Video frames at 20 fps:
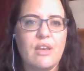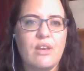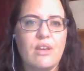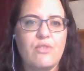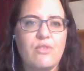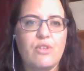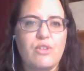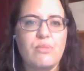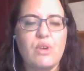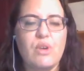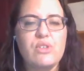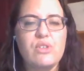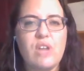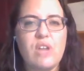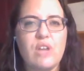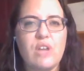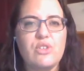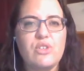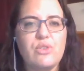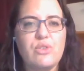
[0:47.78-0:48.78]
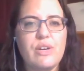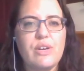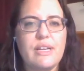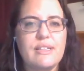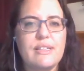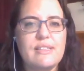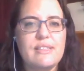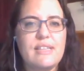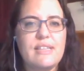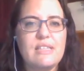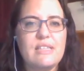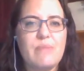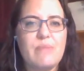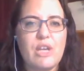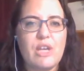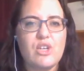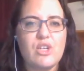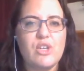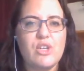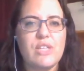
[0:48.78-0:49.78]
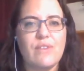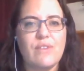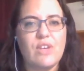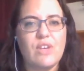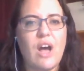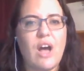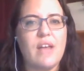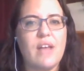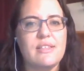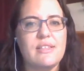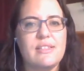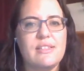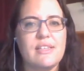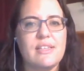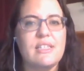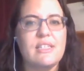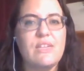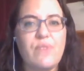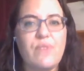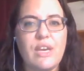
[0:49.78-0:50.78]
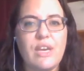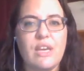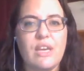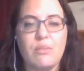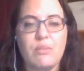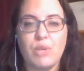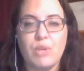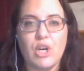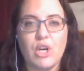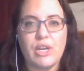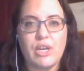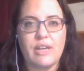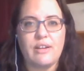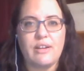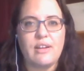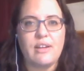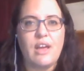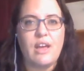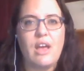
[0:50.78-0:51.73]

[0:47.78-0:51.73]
For most Hondurans, these measures have caused significant burden.